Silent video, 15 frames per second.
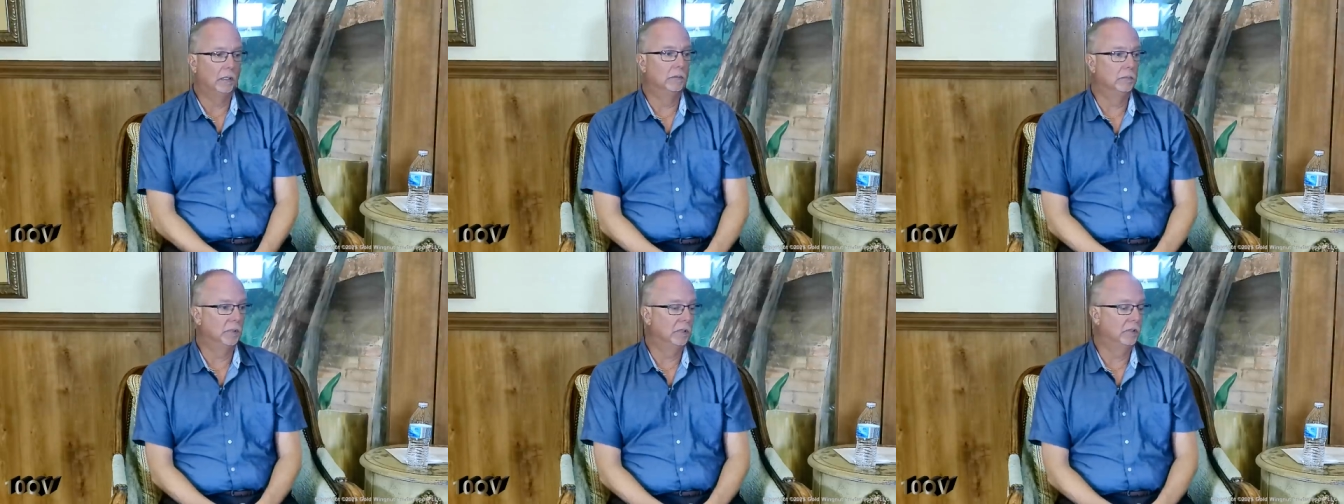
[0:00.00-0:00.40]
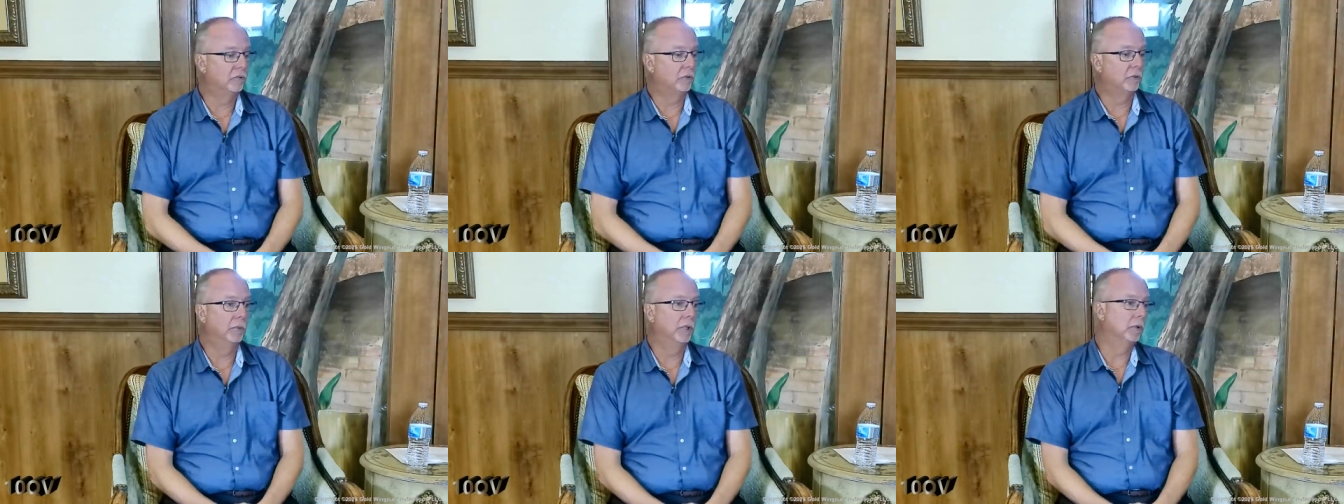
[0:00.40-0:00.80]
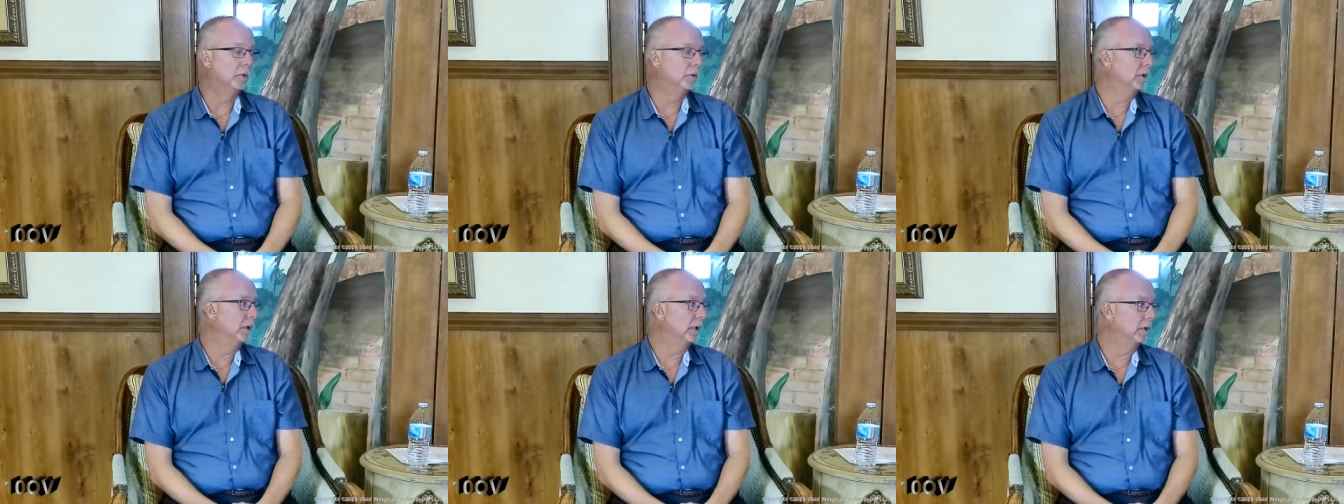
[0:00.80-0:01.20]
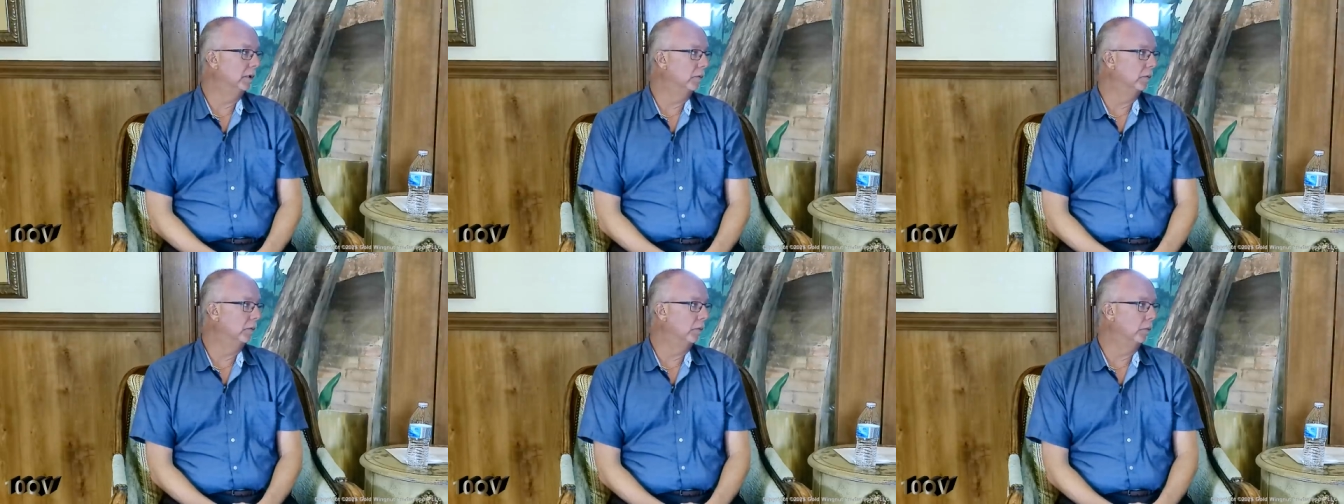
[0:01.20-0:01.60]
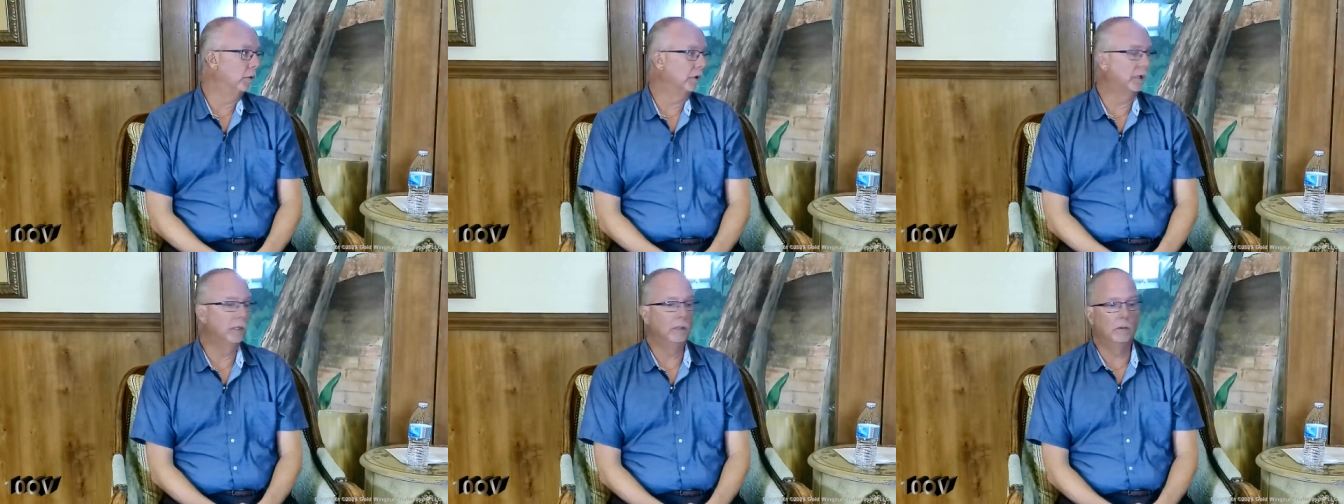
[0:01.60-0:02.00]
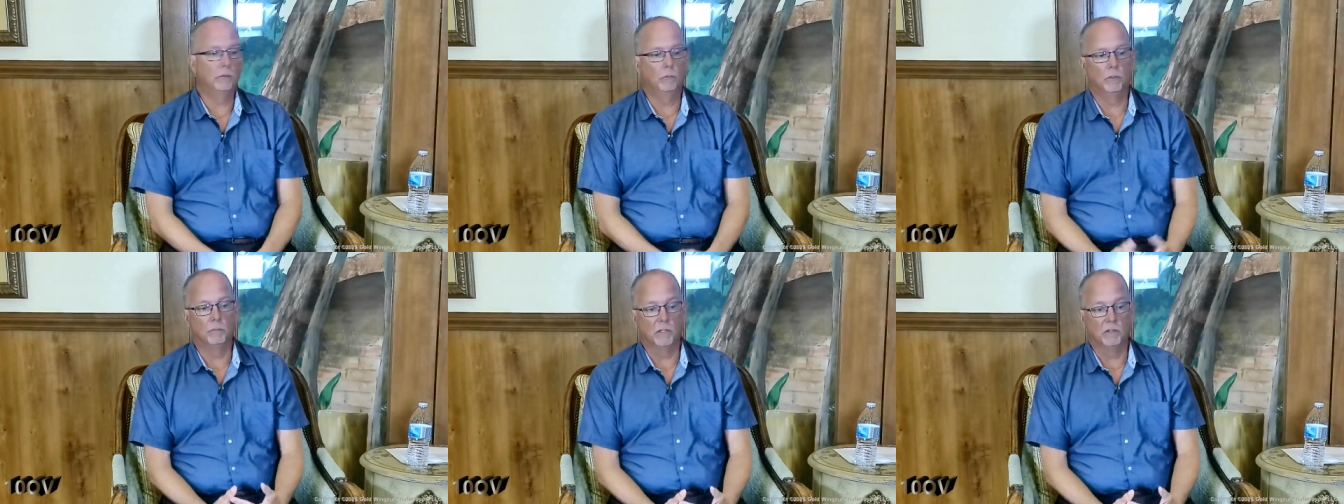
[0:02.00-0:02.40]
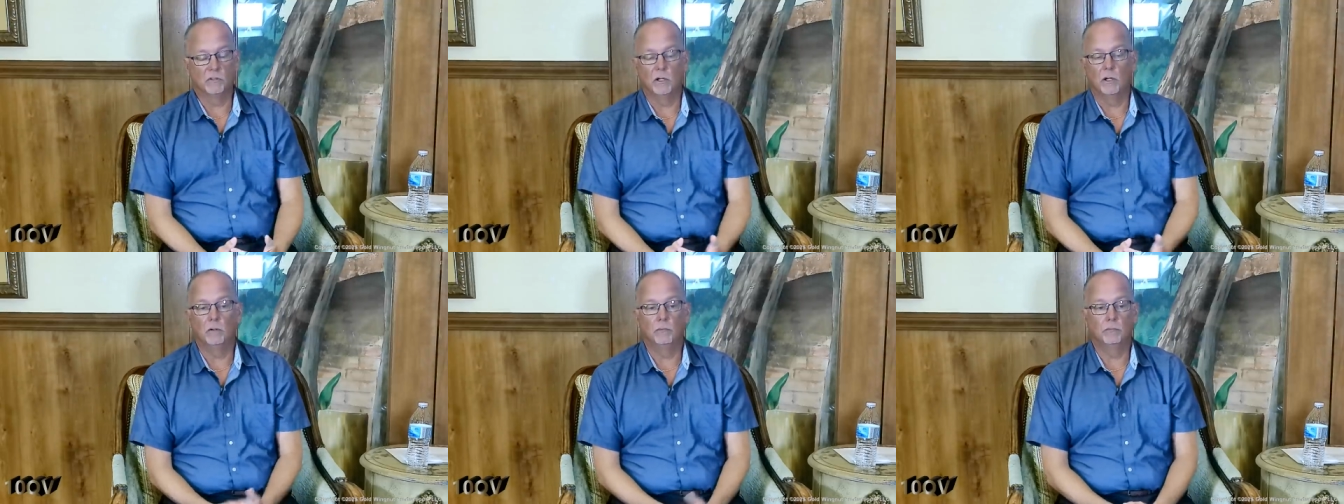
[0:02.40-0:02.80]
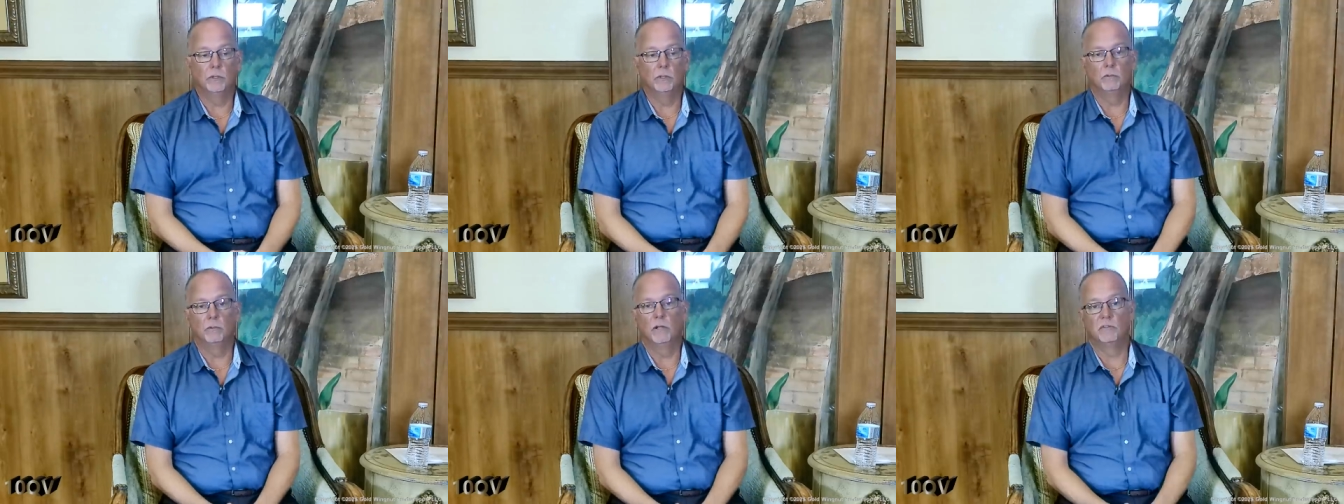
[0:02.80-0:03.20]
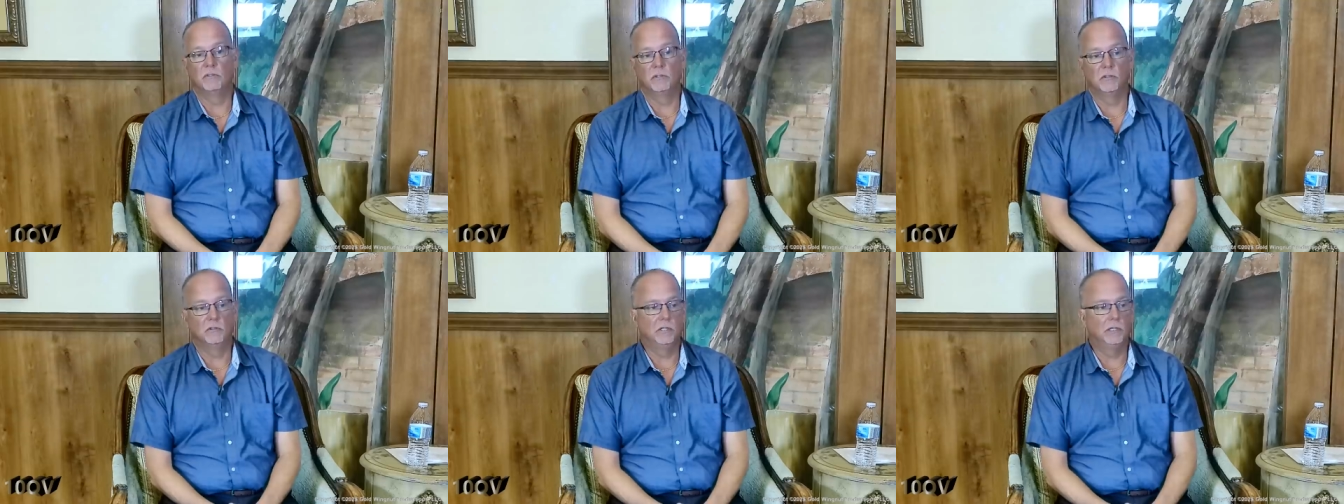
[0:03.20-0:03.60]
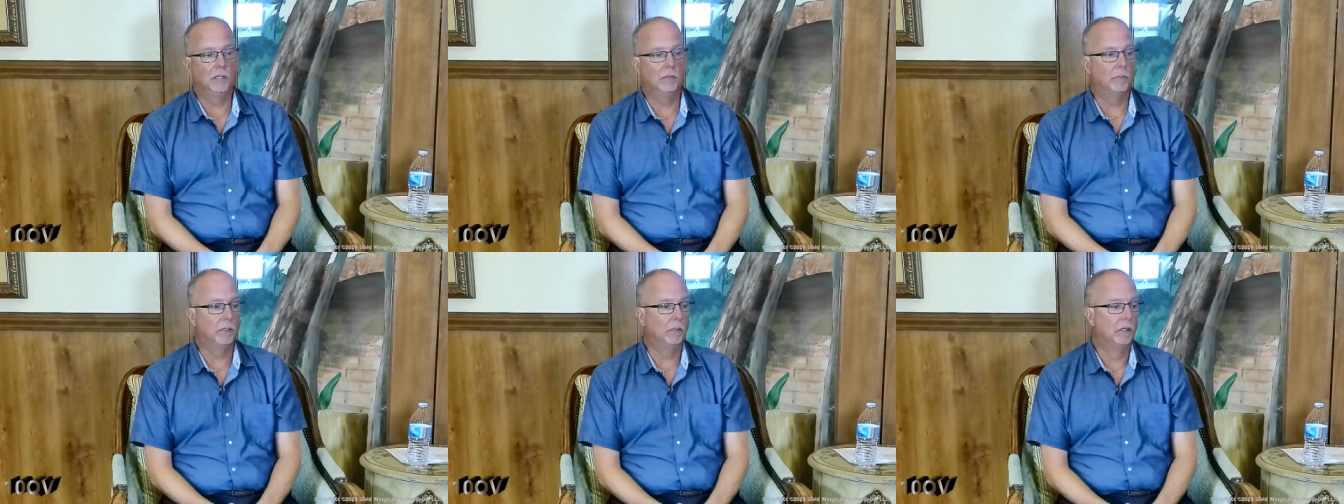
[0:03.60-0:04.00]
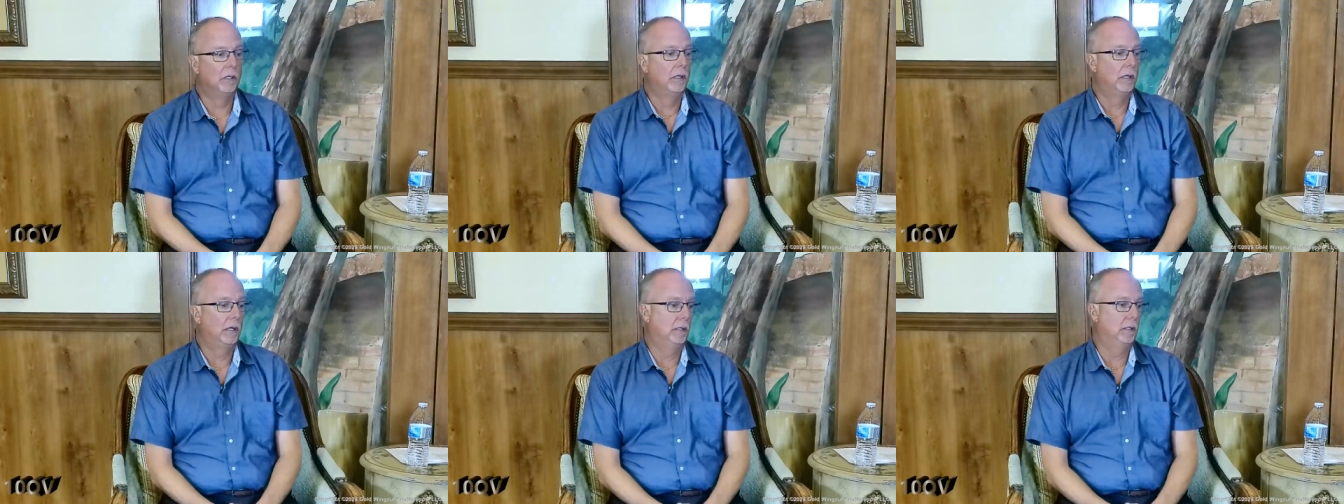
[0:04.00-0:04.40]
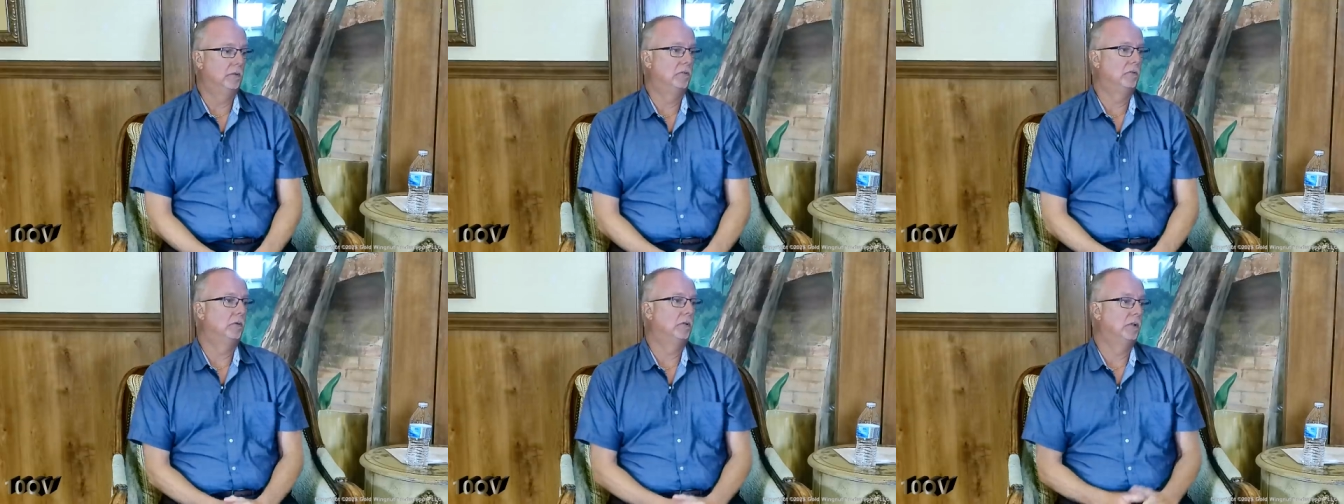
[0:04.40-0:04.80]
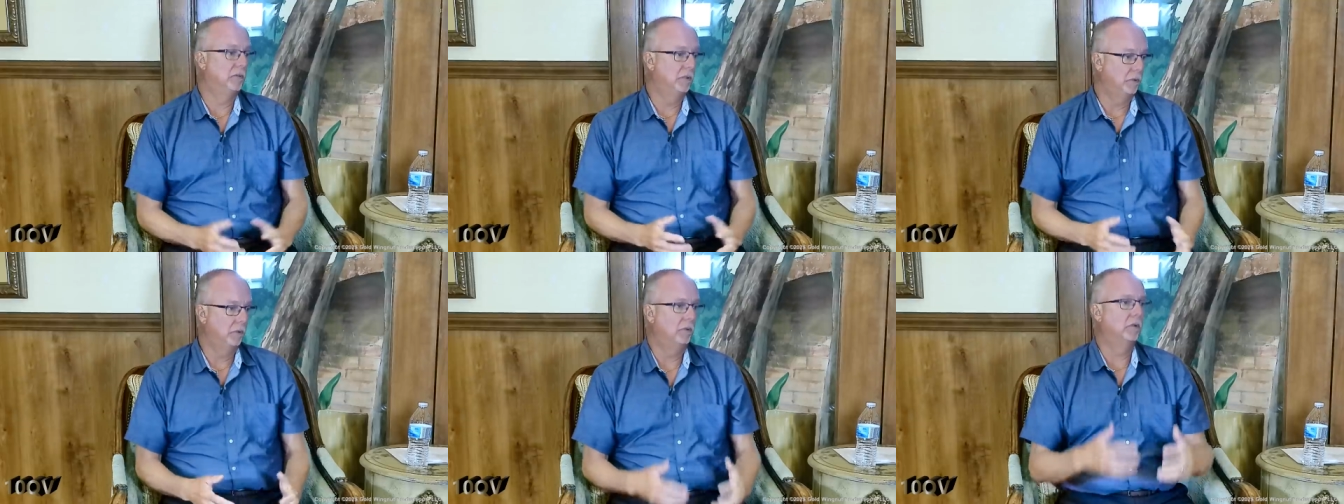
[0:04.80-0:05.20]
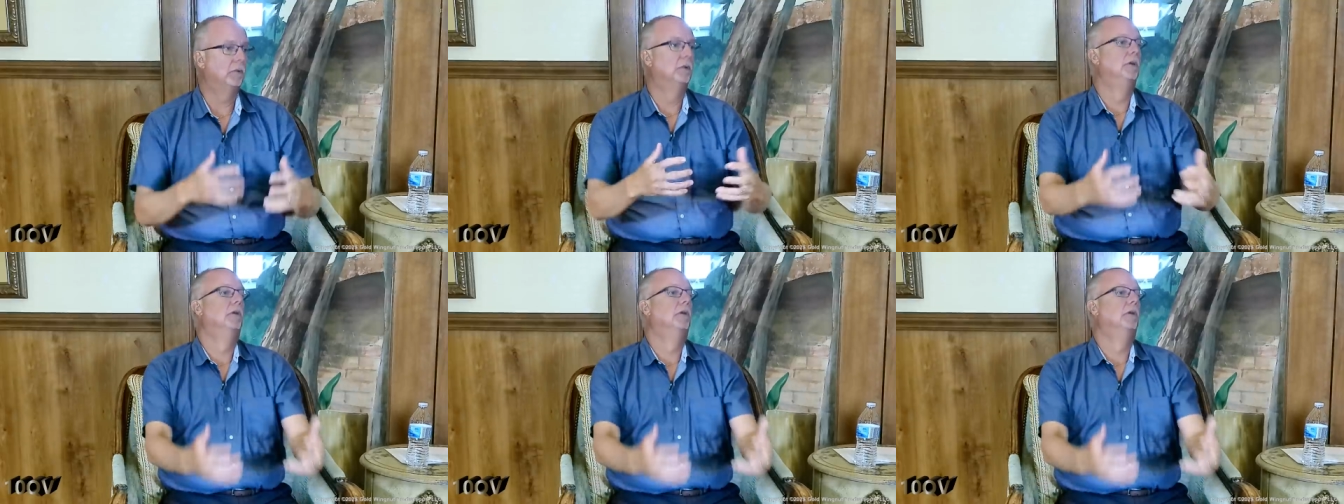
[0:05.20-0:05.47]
instrumental in working with myself and the rest of the team and to continue to